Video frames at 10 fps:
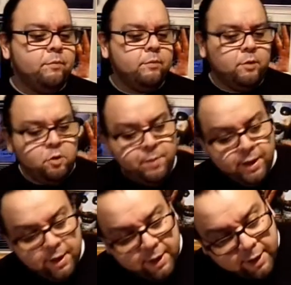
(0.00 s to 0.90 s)

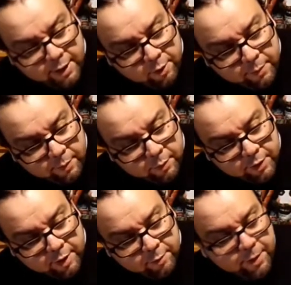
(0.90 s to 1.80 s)
cannot remember
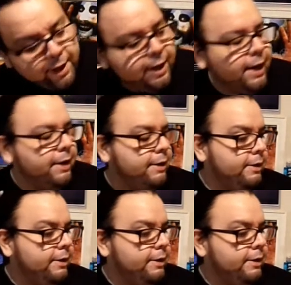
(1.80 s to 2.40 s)
the other one I got.